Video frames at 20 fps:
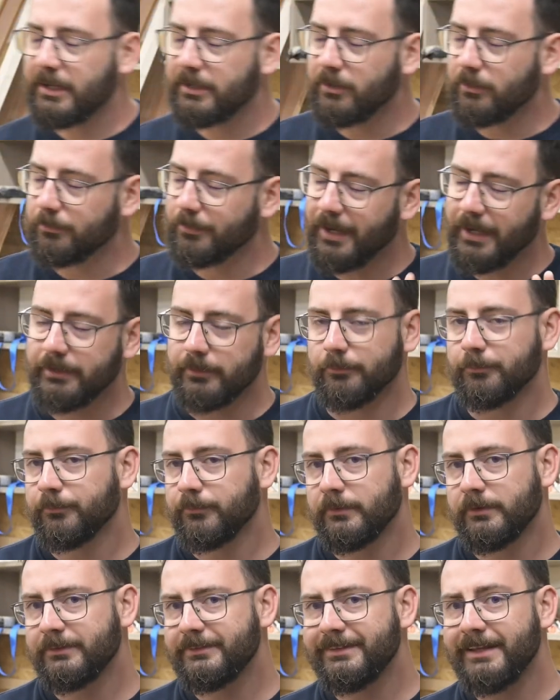And I know,
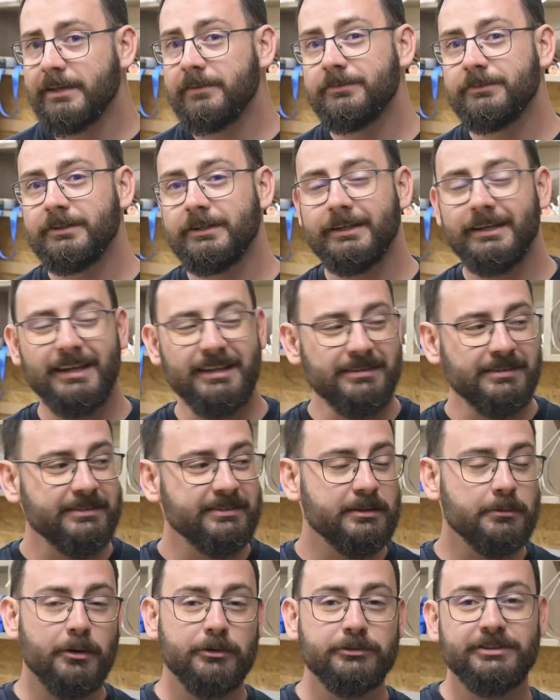safety
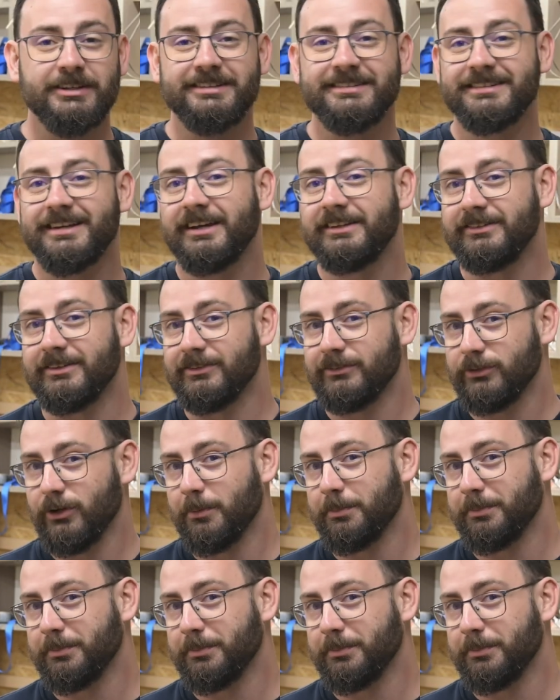isn't the most exciting